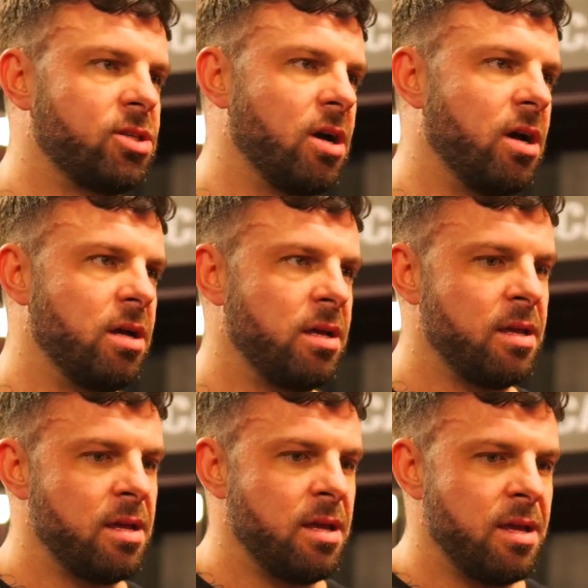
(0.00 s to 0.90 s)
So
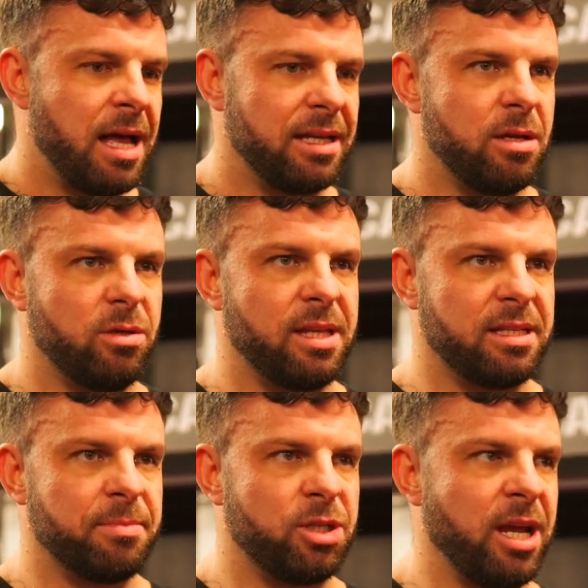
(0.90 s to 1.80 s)
I'll use
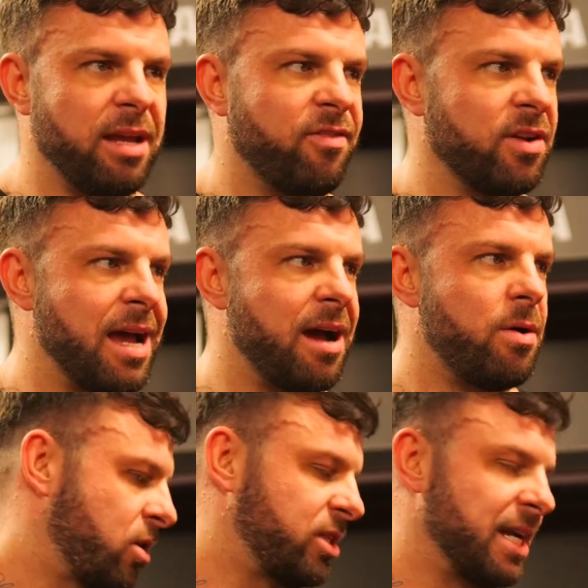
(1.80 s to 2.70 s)
this machine for now
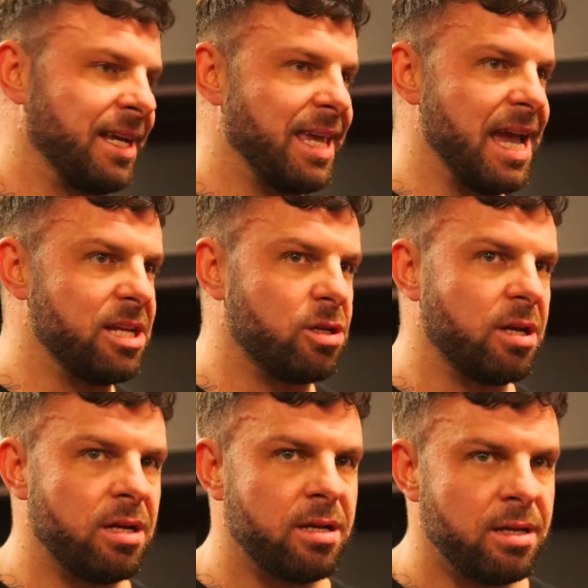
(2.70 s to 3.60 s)
because I can gauge
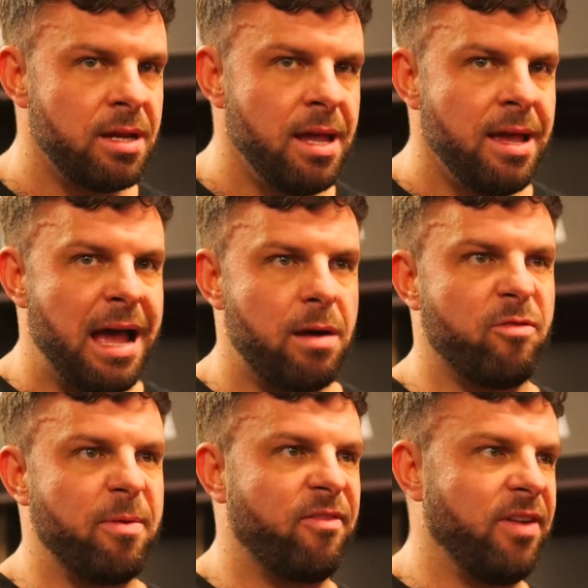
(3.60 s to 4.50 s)
how
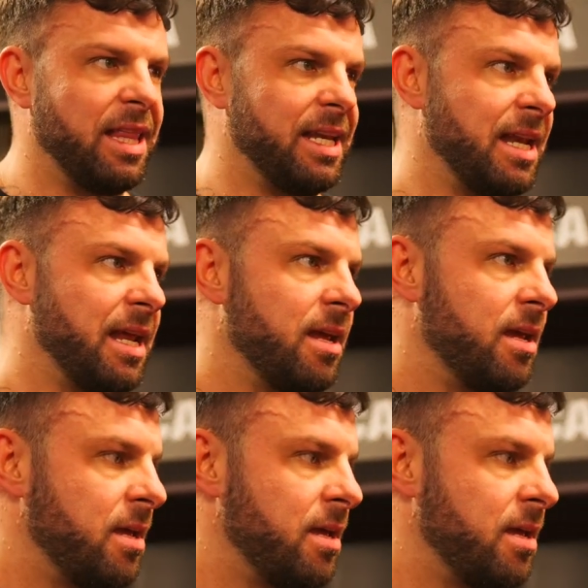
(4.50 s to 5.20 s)
I've been feeling in it.